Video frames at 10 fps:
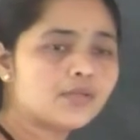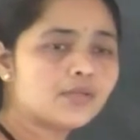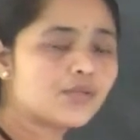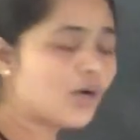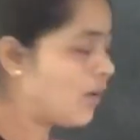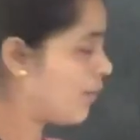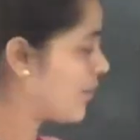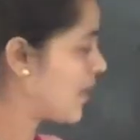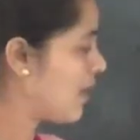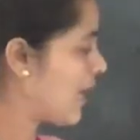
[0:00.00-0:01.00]
So
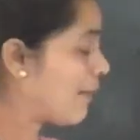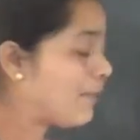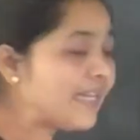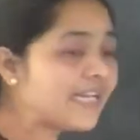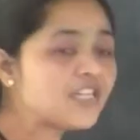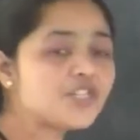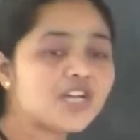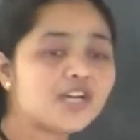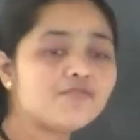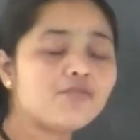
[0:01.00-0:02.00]

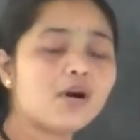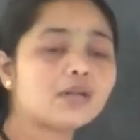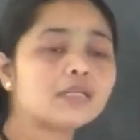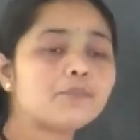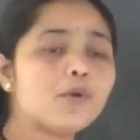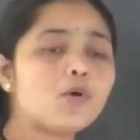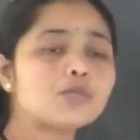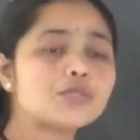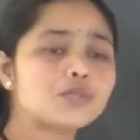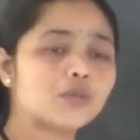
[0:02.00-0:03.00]
application for the
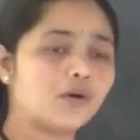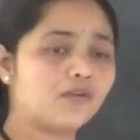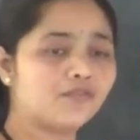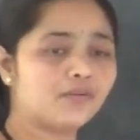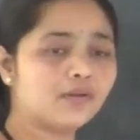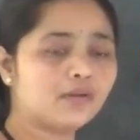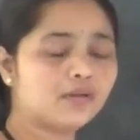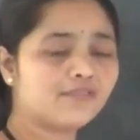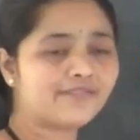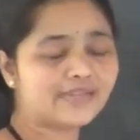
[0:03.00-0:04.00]
post of,
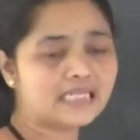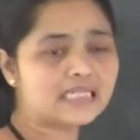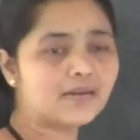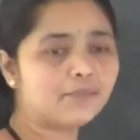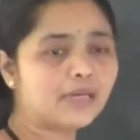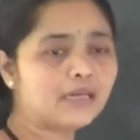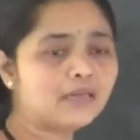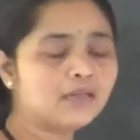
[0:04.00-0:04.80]
for example,